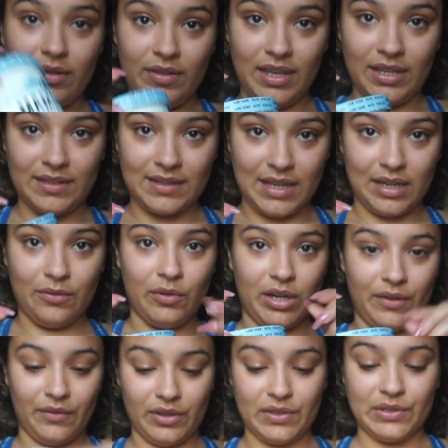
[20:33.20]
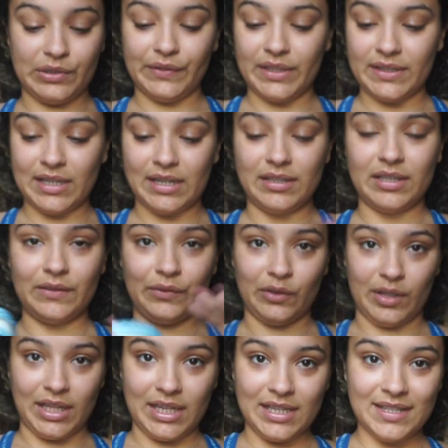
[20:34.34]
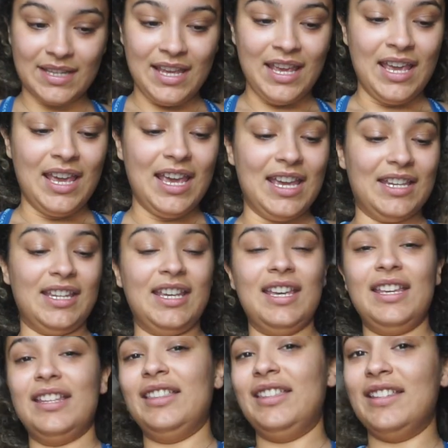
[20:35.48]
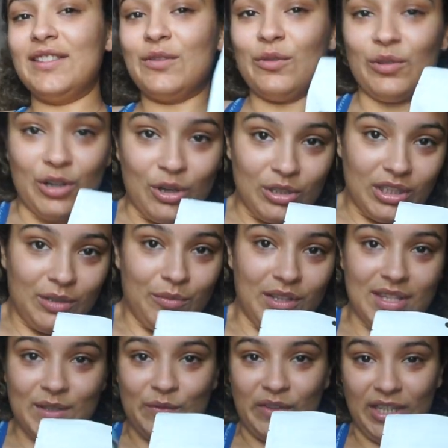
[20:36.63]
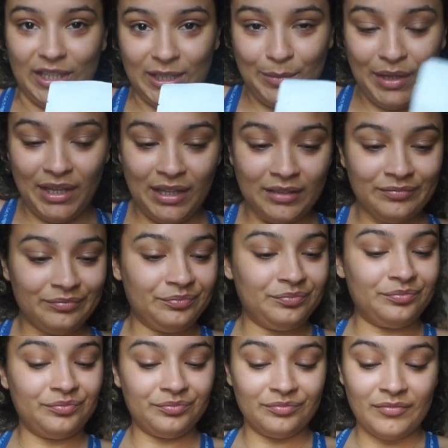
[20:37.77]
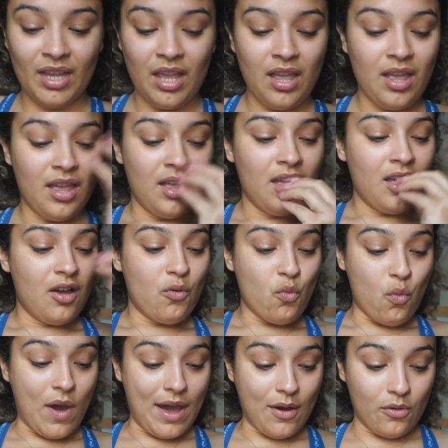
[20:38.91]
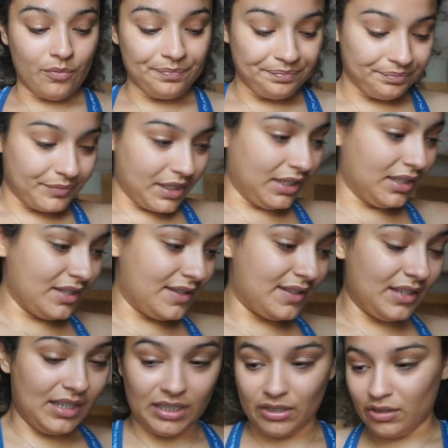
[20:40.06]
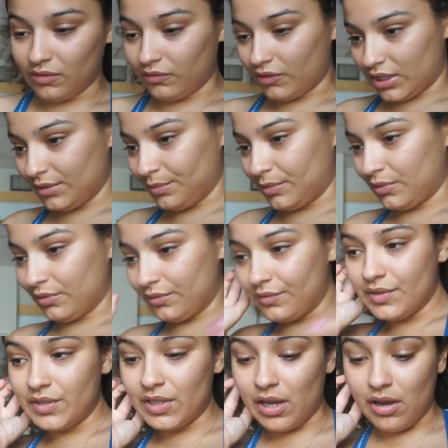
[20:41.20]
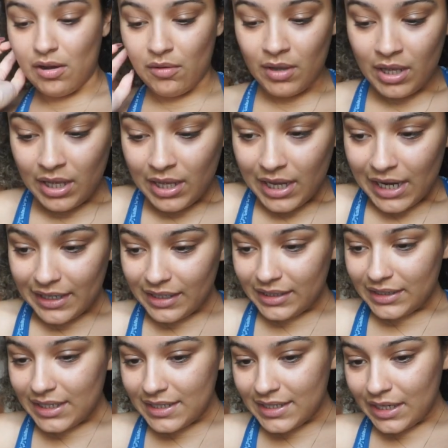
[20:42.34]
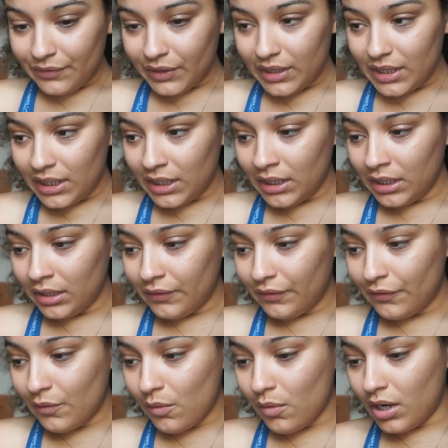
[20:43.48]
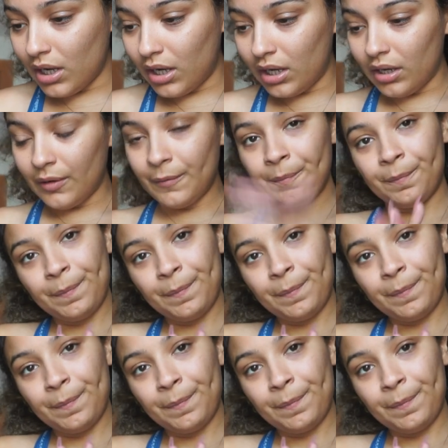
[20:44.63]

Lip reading: this, like whatever the serving size is for this, and this granola with this vanilla bean, wow, it is incredible. So I think that's everything for